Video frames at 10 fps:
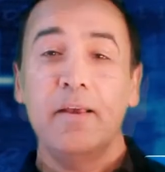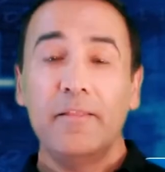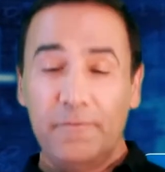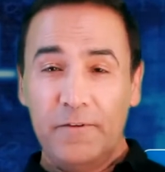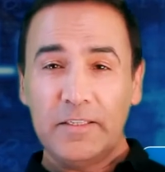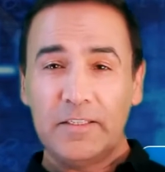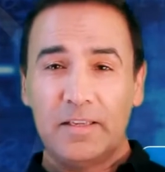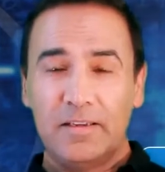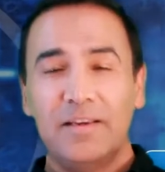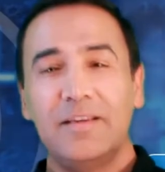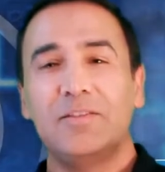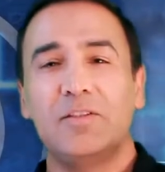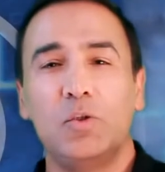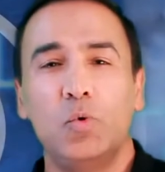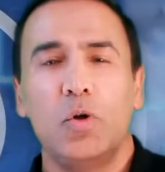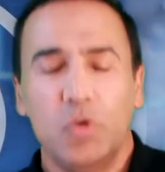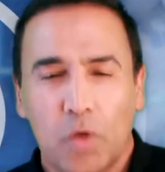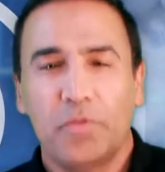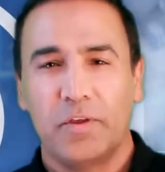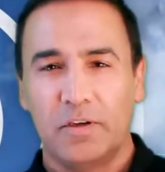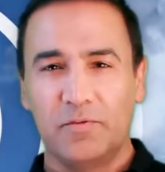The first thing is to not think